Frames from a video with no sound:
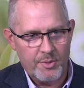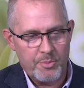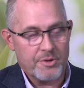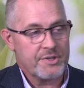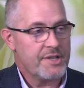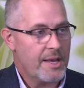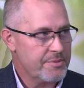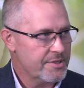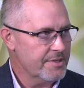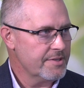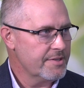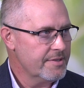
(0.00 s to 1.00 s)

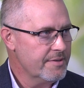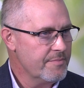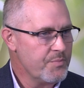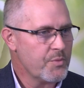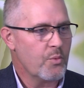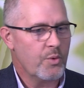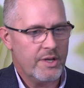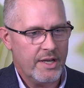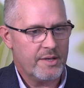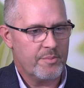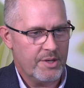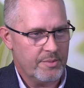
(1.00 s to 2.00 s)
perceptions. We
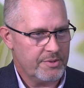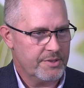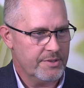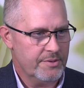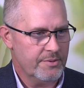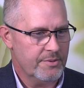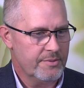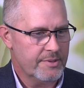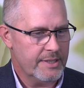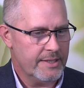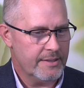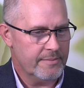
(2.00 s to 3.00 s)
need to be able to
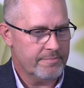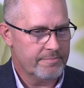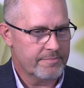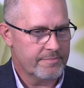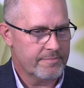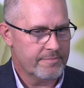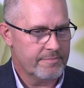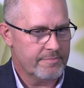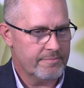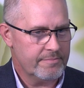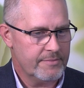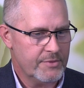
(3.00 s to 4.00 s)

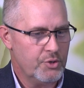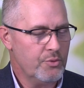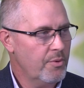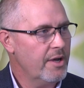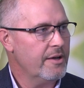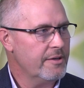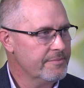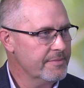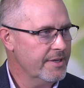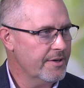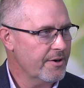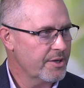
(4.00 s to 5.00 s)
do well
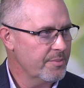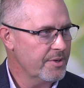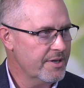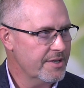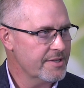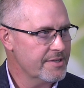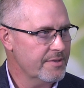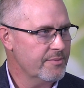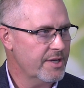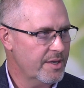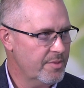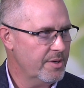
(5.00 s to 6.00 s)
in our communities, and
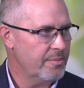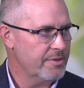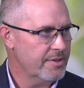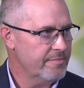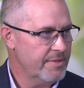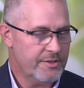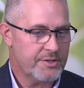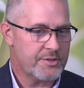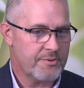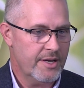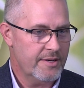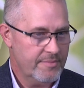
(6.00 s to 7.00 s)
we need to be able to
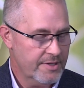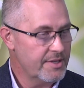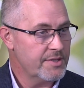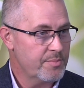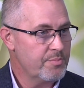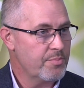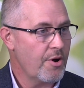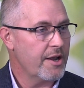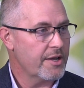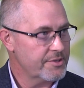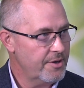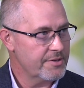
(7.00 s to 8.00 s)
illustrate these
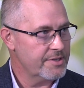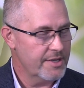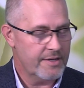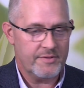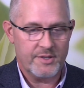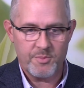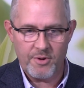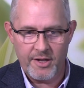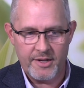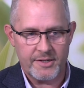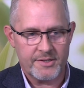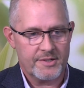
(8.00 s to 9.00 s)
products are safe. These
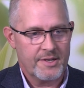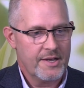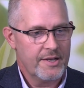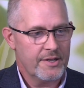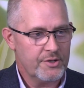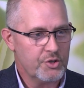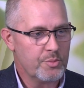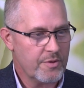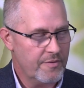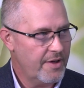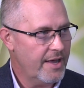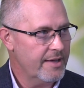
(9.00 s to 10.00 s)
products do
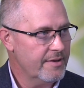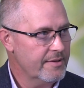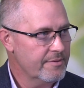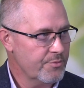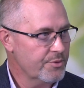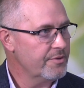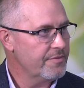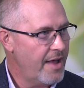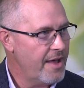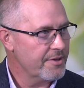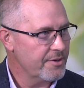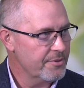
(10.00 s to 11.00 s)
provide real
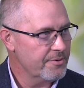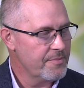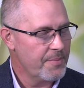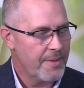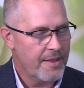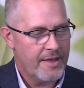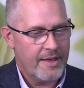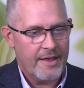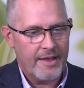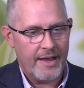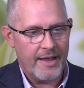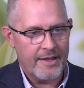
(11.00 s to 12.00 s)
value.
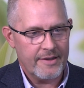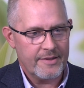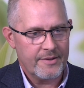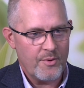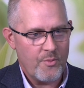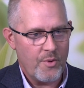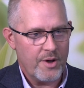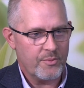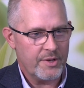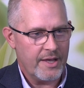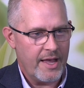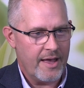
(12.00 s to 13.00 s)
And when
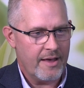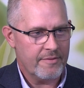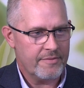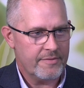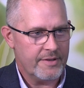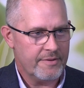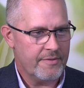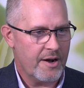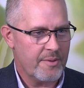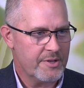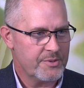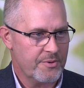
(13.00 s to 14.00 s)
we have
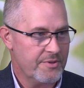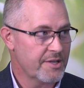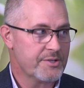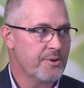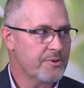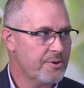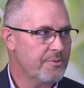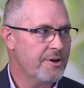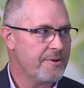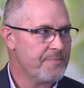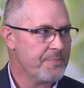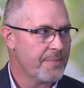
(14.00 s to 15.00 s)
environments where things don't go
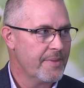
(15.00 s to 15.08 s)
well,